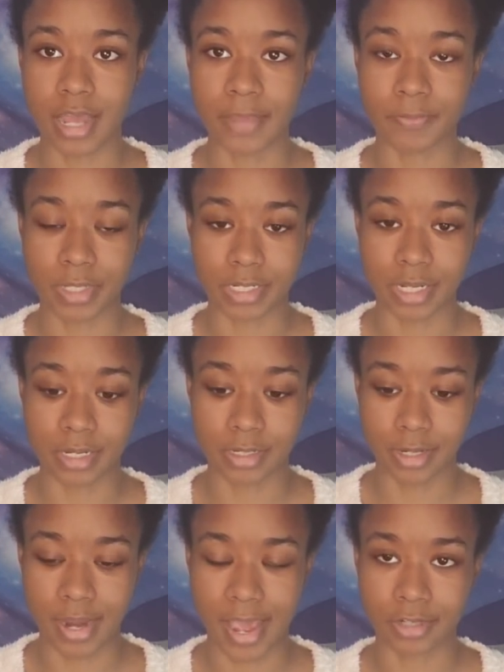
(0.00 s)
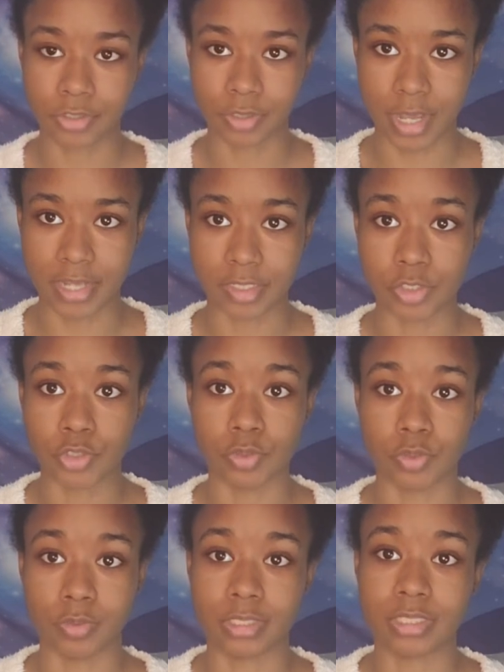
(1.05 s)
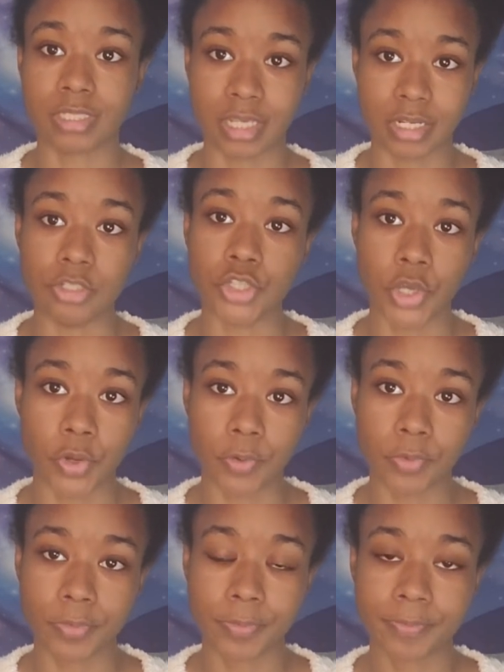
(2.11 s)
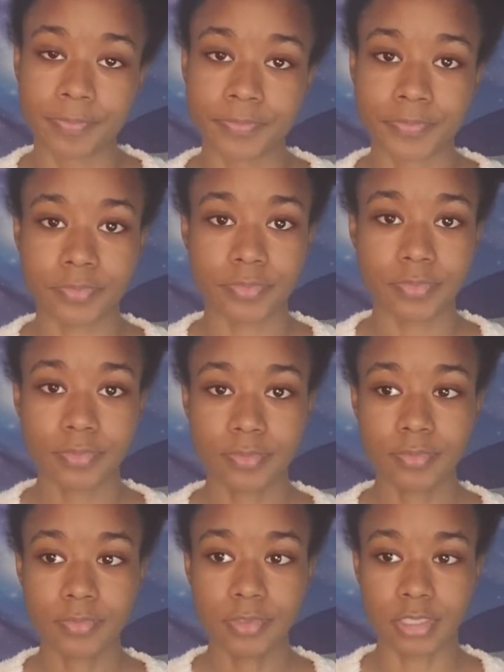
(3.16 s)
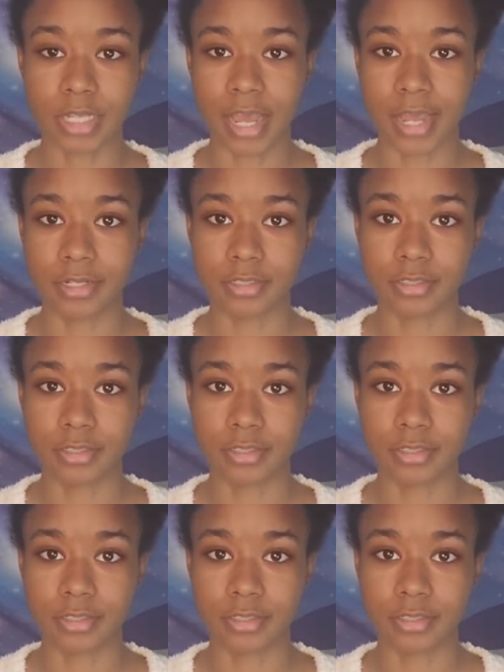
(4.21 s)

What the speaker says: I mean naturalize it to your skin tone, not